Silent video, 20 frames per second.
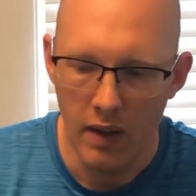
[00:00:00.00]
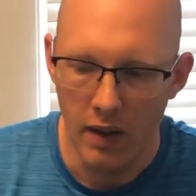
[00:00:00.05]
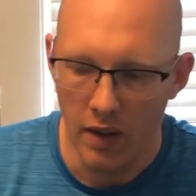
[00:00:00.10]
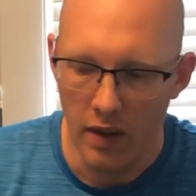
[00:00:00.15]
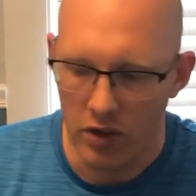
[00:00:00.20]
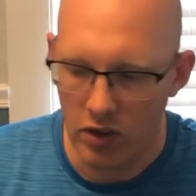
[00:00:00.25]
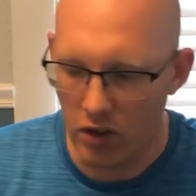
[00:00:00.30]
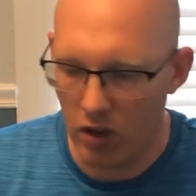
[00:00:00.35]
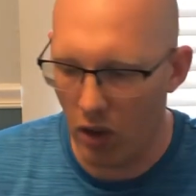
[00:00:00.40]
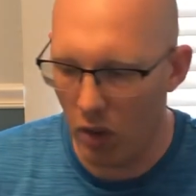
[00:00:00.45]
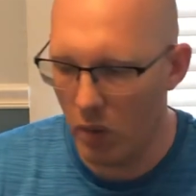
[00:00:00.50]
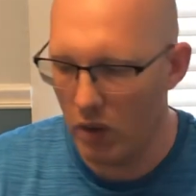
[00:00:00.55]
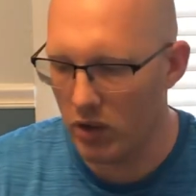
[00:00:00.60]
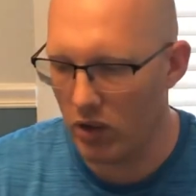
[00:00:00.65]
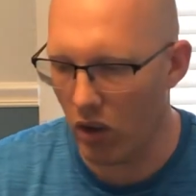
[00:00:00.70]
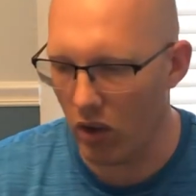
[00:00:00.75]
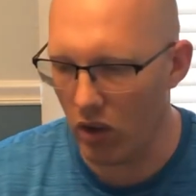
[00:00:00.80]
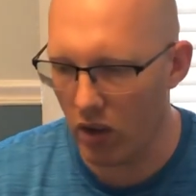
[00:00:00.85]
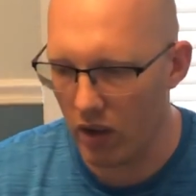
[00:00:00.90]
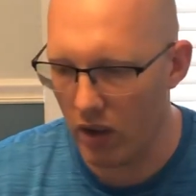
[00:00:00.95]
So when it's
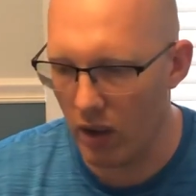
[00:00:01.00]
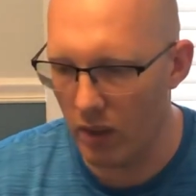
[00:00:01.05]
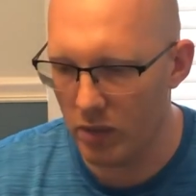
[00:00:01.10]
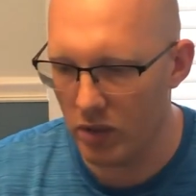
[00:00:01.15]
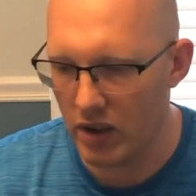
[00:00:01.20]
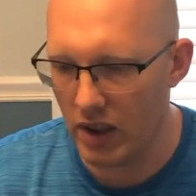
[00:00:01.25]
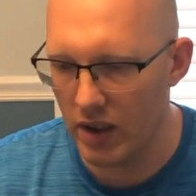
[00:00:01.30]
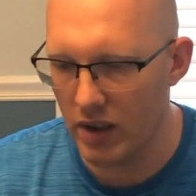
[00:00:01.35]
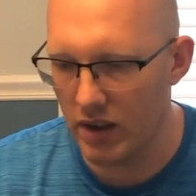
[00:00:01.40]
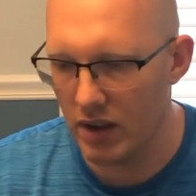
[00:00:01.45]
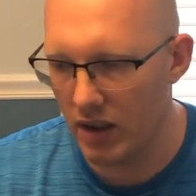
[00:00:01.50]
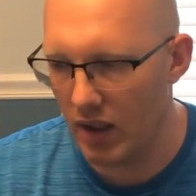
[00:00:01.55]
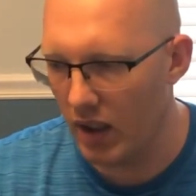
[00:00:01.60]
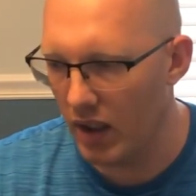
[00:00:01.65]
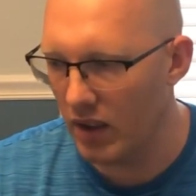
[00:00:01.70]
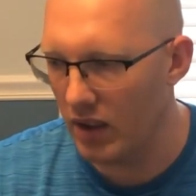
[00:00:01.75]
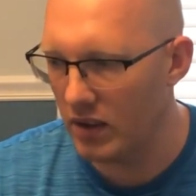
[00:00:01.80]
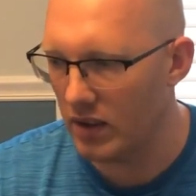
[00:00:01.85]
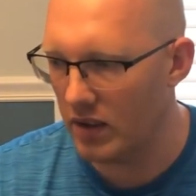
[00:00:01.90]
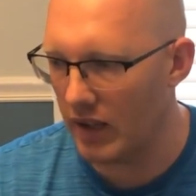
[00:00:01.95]
all come said and
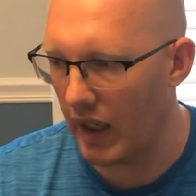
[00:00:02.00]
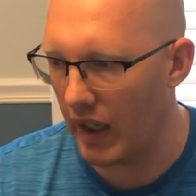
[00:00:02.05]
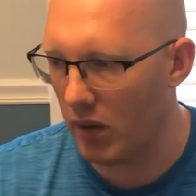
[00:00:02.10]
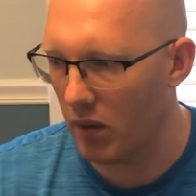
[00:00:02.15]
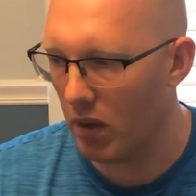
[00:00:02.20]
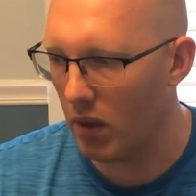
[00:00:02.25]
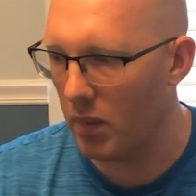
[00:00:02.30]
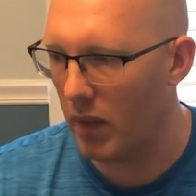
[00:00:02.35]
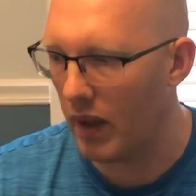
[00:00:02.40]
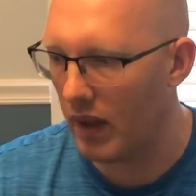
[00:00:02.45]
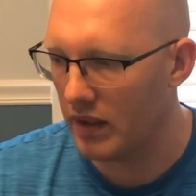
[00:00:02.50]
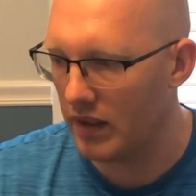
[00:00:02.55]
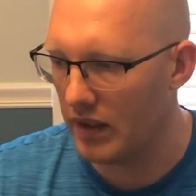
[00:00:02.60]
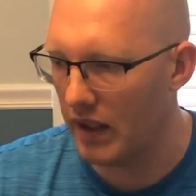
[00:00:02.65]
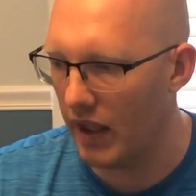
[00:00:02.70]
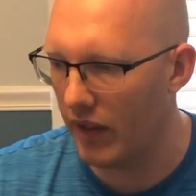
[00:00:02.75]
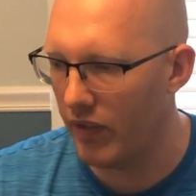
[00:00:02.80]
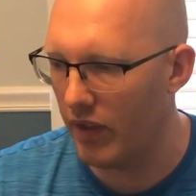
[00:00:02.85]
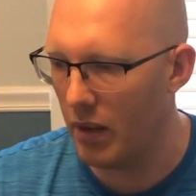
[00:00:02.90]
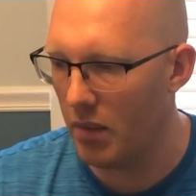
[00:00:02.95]
done, say we're about
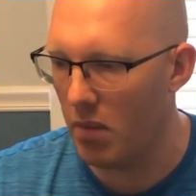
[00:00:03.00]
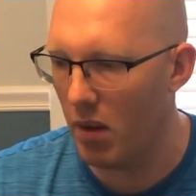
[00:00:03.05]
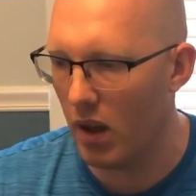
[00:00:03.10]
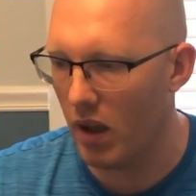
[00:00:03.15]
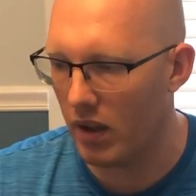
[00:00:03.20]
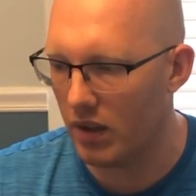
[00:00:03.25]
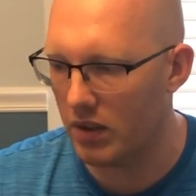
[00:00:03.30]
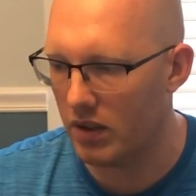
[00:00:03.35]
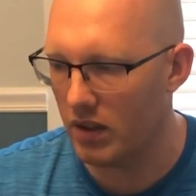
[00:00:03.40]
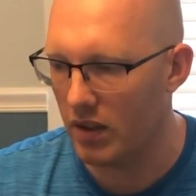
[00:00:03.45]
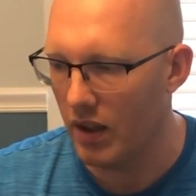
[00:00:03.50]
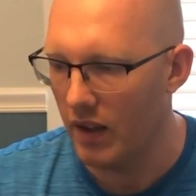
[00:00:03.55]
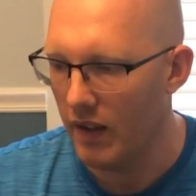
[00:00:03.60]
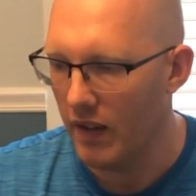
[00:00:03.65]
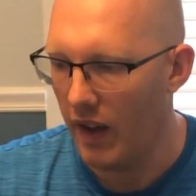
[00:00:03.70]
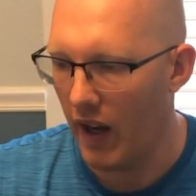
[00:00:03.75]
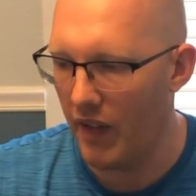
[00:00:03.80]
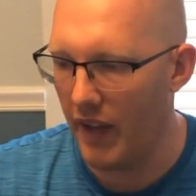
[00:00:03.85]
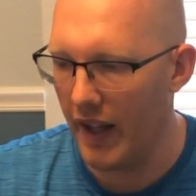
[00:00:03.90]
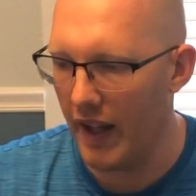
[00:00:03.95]
$70,
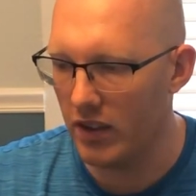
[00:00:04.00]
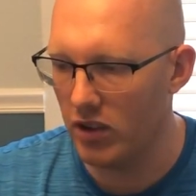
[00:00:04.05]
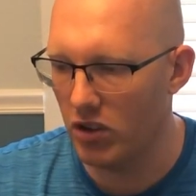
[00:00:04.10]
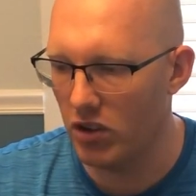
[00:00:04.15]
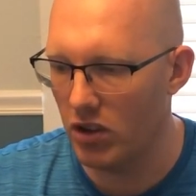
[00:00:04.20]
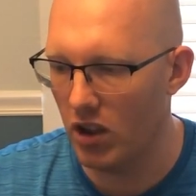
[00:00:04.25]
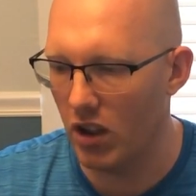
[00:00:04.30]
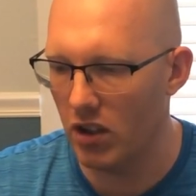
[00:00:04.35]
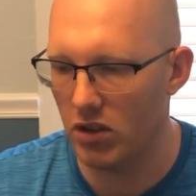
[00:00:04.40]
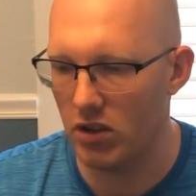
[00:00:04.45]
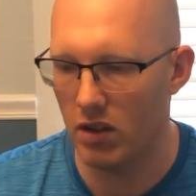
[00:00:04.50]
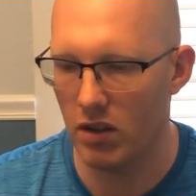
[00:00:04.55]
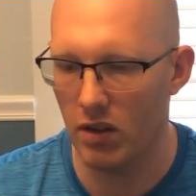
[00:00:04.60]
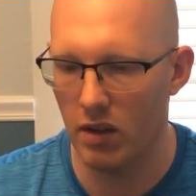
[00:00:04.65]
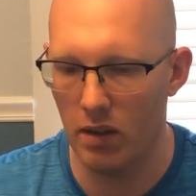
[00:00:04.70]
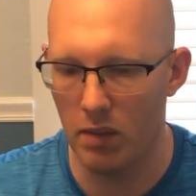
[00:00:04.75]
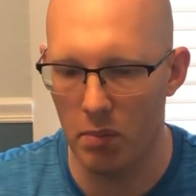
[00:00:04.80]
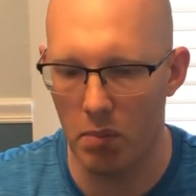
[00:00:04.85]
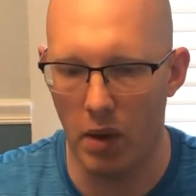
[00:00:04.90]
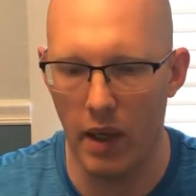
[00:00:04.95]
and that's just
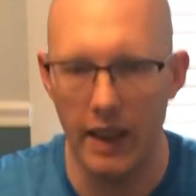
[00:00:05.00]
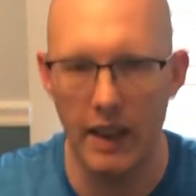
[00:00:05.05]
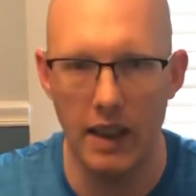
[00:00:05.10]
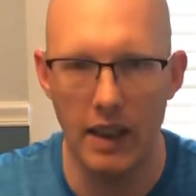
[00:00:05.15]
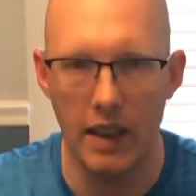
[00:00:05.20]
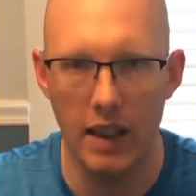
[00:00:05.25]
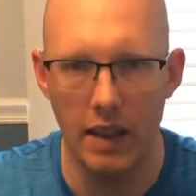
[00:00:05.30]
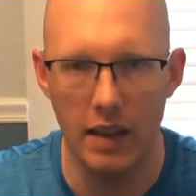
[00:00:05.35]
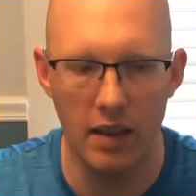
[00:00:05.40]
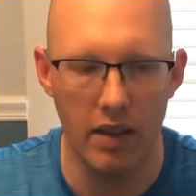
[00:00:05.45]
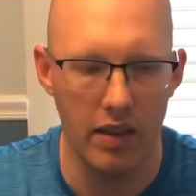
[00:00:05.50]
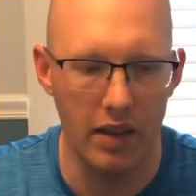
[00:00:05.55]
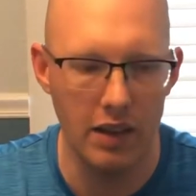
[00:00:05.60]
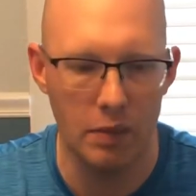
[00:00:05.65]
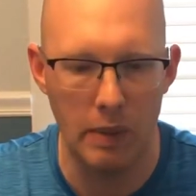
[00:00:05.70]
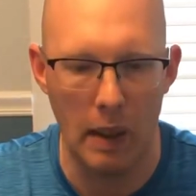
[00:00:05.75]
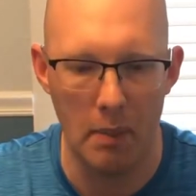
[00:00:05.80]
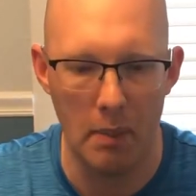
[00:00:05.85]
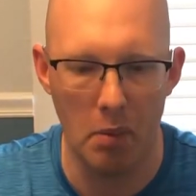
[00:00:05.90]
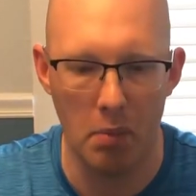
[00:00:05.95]
breaking it into these
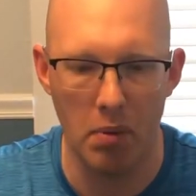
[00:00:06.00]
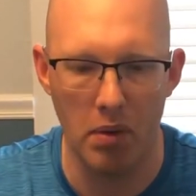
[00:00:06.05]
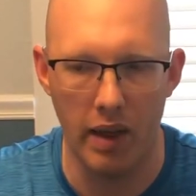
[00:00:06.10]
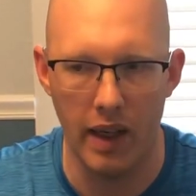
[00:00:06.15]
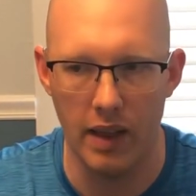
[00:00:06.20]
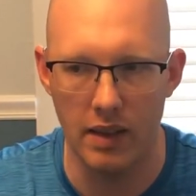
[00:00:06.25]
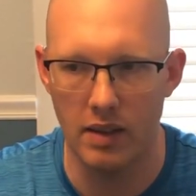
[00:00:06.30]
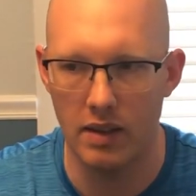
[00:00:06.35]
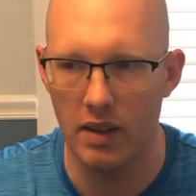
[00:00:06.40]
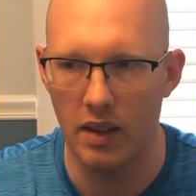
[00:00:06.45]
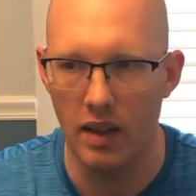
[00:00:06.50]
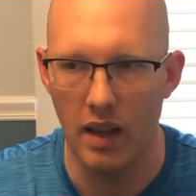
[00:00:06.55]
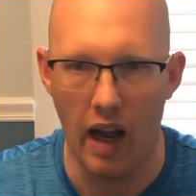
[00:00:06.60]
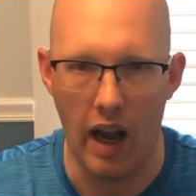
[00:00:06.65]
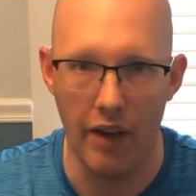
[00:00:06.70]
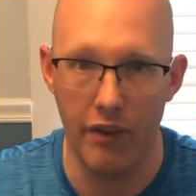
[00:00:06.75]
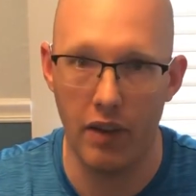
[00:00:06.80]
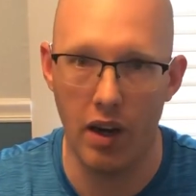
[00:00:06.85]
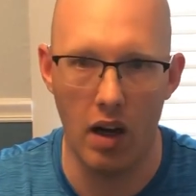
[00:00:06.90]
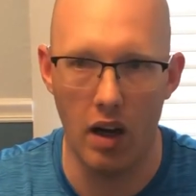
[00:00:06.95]
pepper plants.
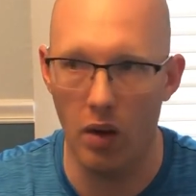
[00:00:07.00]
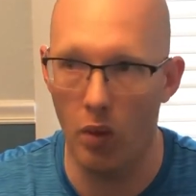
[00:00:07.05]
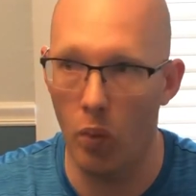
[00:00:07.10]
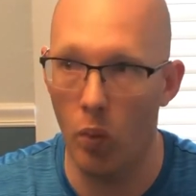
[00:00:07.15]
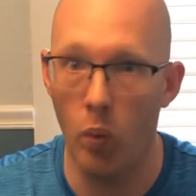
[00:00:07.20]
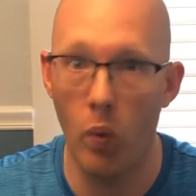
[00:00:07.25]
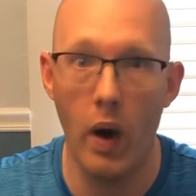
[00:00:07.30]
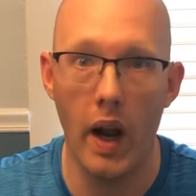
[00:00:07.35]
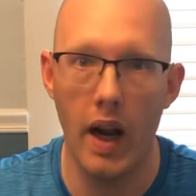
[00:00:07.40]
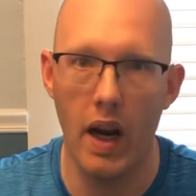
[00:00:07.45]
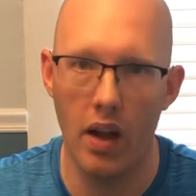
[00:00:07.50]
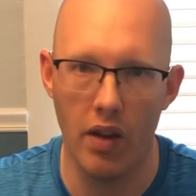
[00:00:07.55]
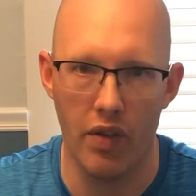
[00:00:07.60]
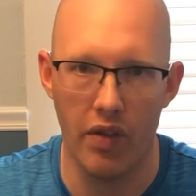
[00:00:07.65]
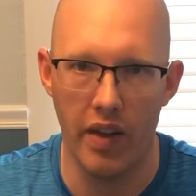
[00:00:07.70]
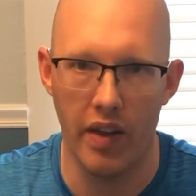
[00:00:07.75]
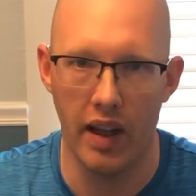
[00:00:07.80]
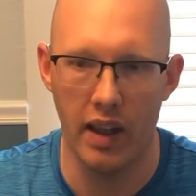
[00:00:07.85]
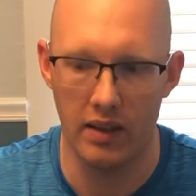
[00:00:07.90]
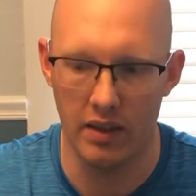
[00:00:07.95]
I've got way other
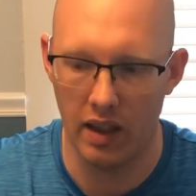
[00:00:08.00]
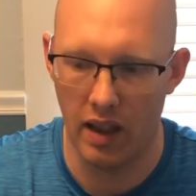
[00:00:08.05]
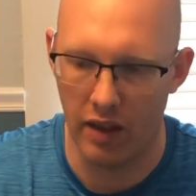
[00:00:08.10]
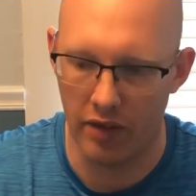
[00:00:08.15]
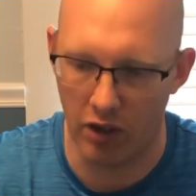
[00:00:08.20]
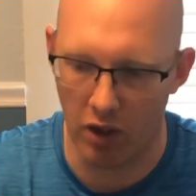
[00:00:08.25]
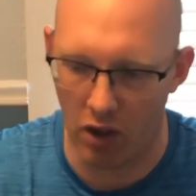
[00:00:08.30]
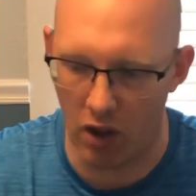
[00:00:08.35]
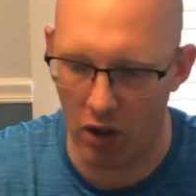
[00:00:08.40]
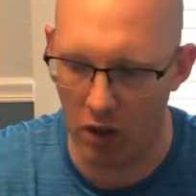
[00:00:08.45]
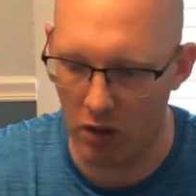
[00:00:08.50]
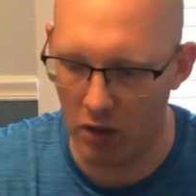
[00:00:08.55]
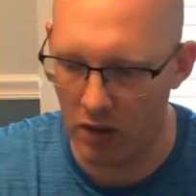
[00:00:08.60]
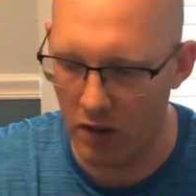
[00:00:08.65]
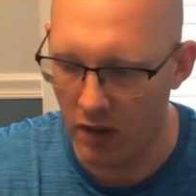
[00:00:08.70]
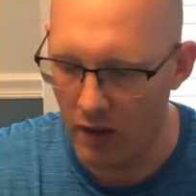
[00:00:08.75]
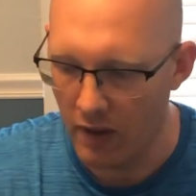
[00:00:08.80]
things that I've grown.